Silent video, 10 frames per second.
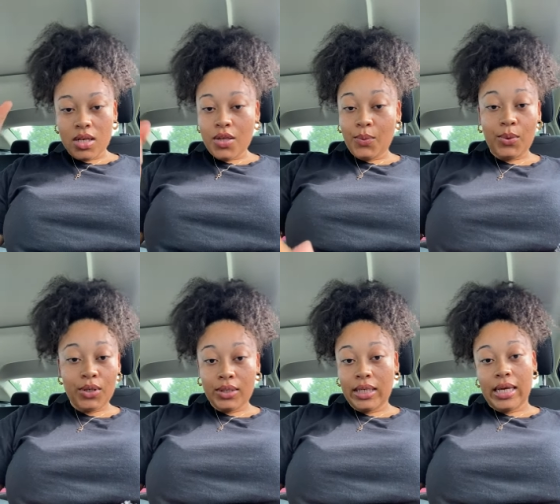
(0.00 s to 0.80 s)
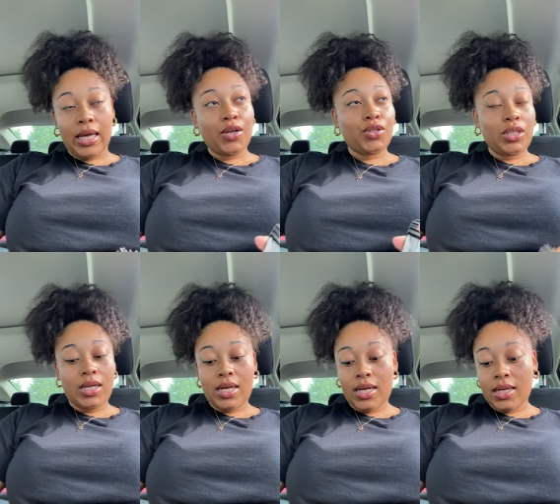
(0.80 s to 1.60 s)
otherworldly
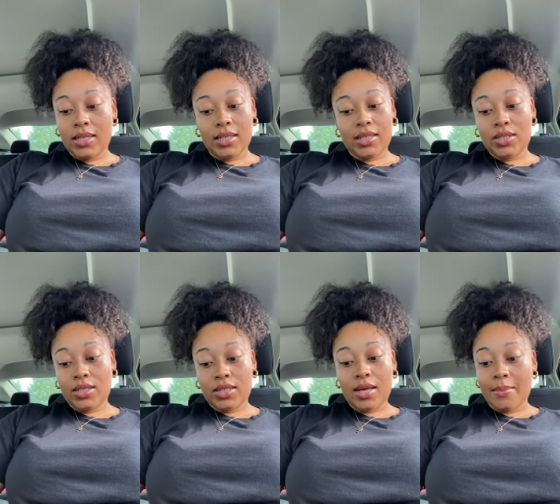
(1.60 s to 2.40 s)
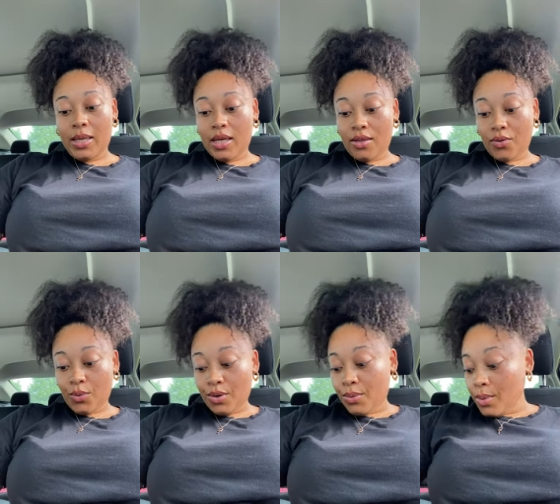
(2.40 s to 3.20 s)
energy, and it's just coming
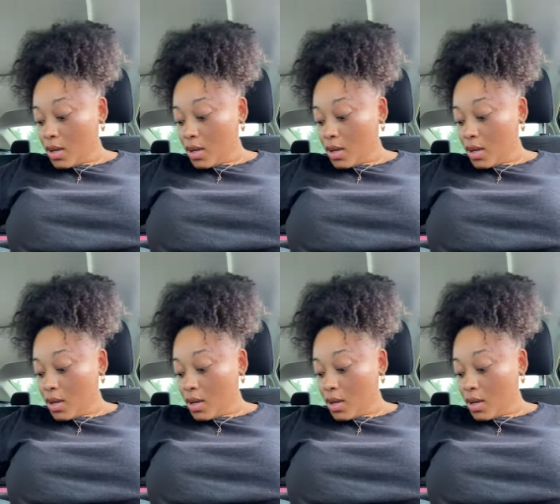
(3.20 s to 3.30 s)
through.